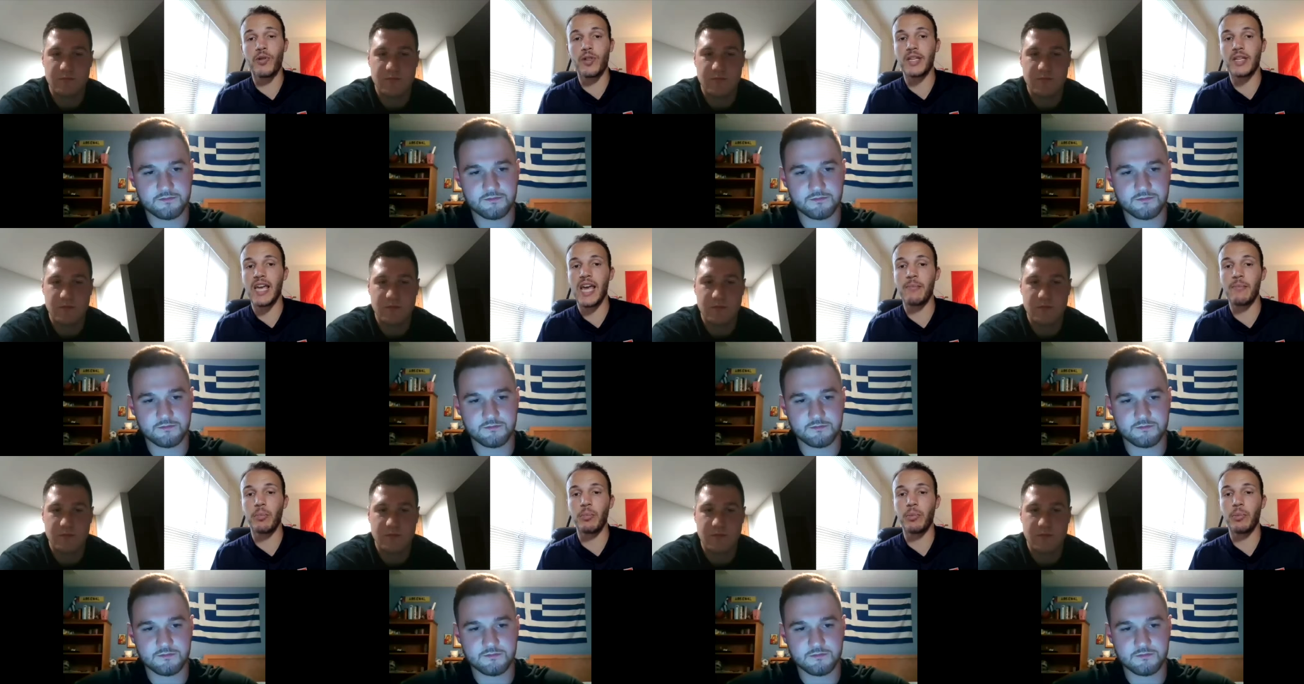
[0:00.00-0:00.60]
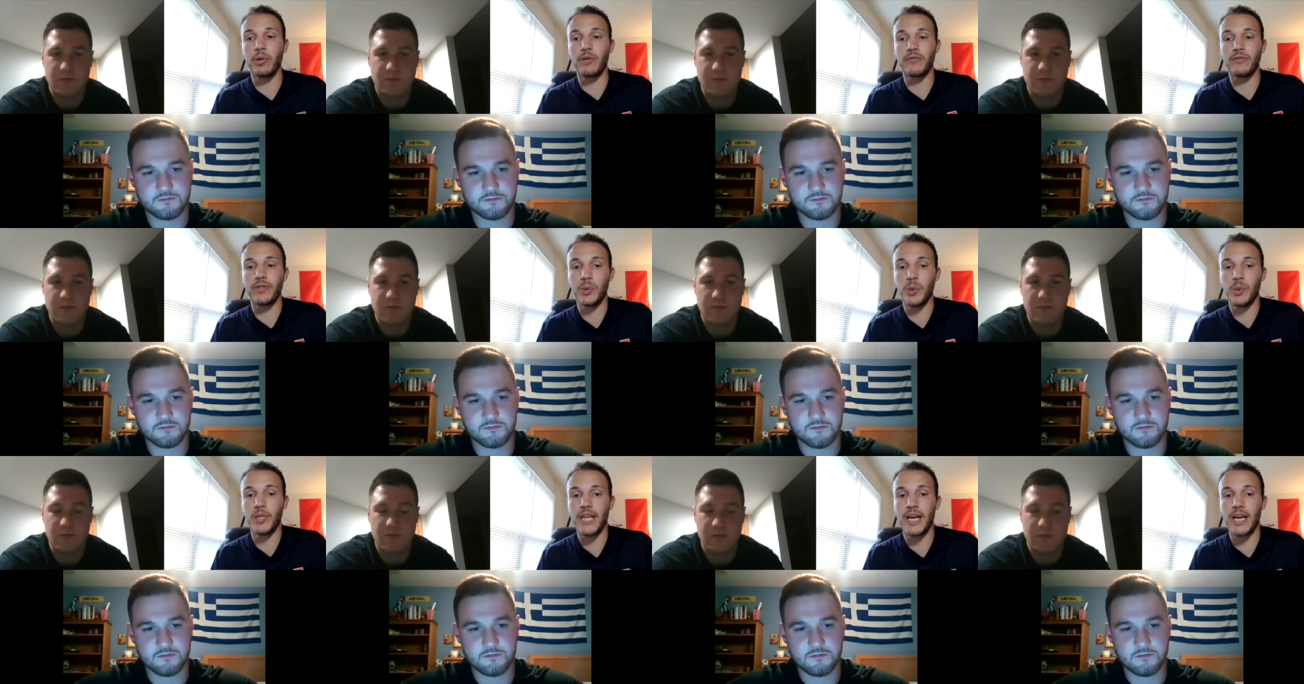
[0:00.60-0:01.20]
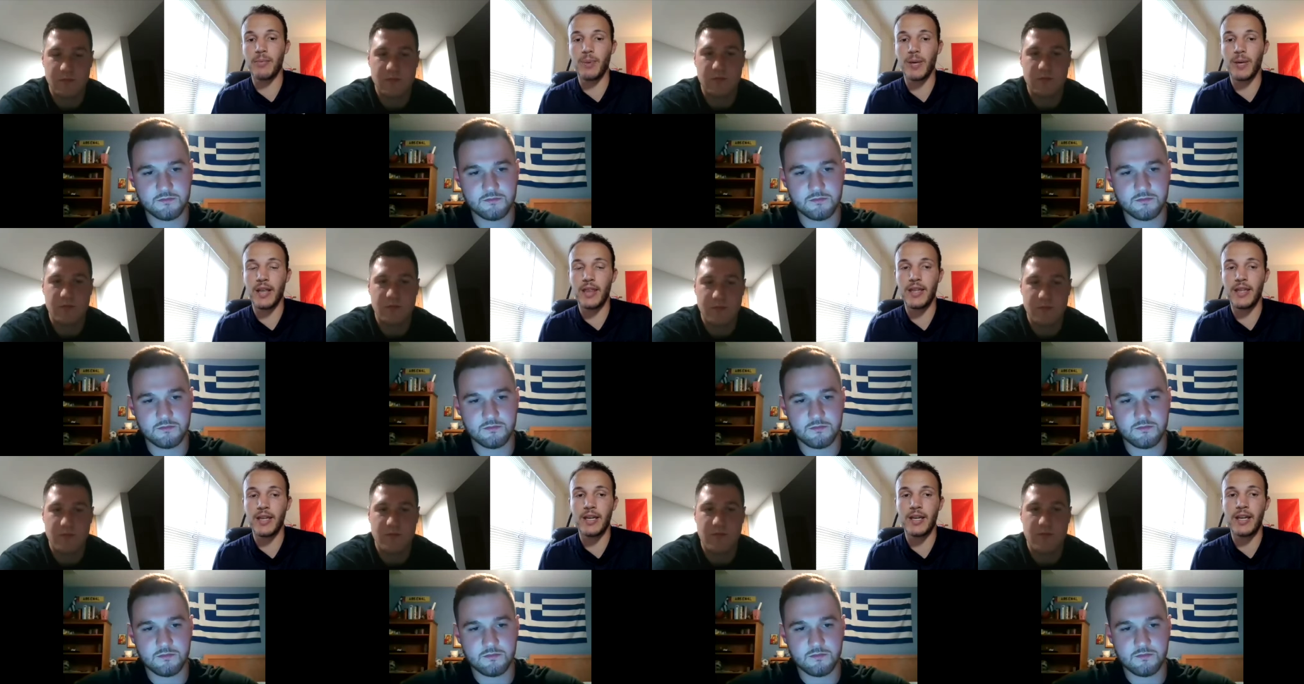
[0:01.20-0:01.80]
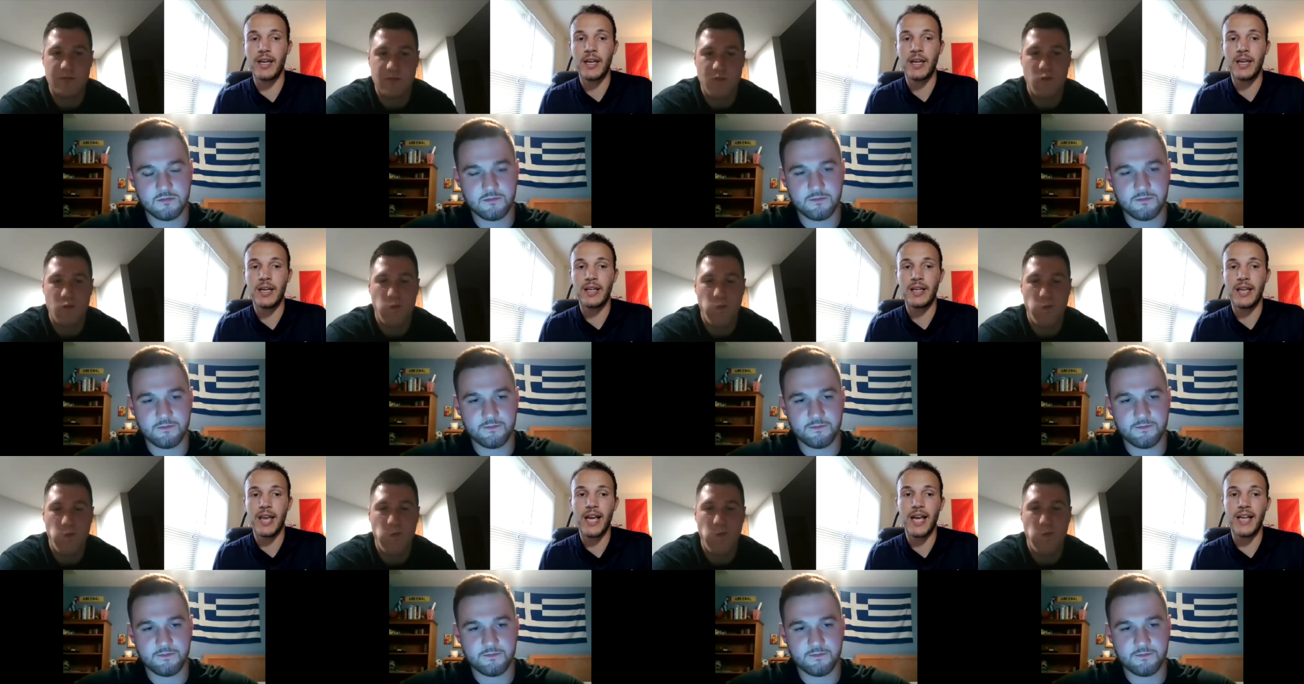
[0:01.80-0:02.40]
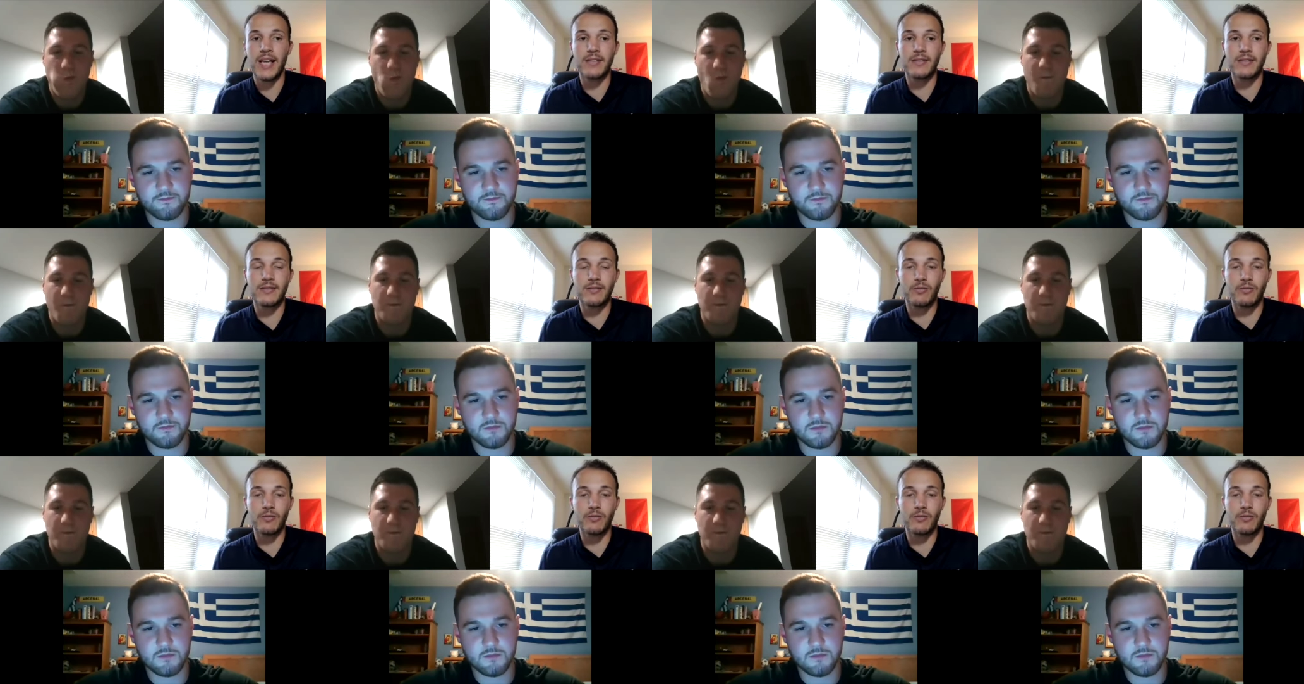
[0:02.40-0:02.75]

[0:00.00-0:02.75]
Speaker 1: than capable of doing that, but I think Kane's